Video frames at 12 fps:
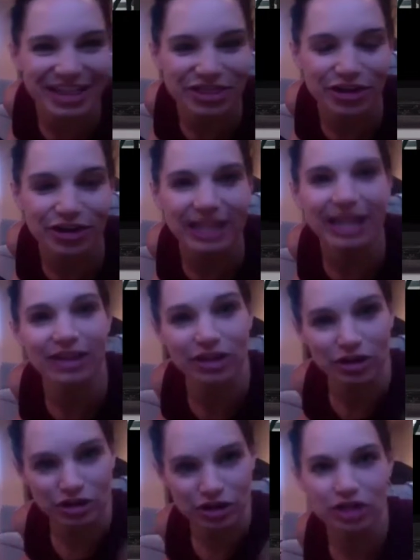30, and then
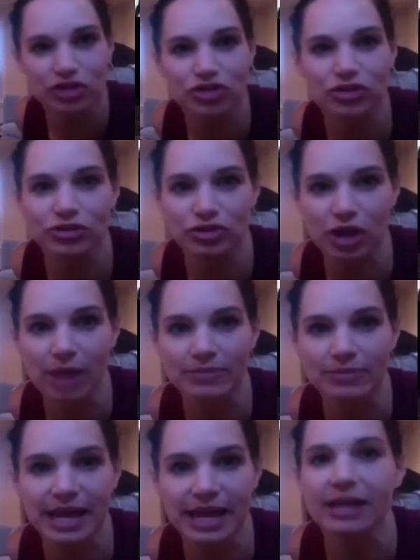you're gonna drop
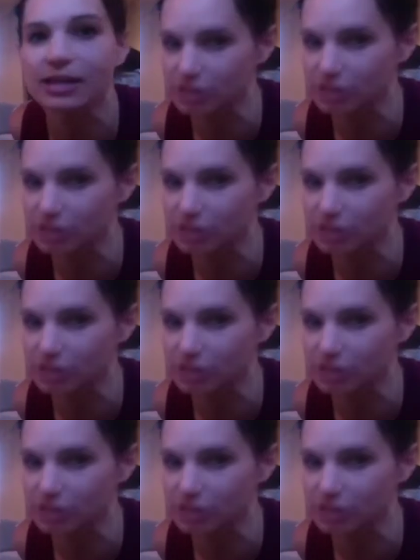set,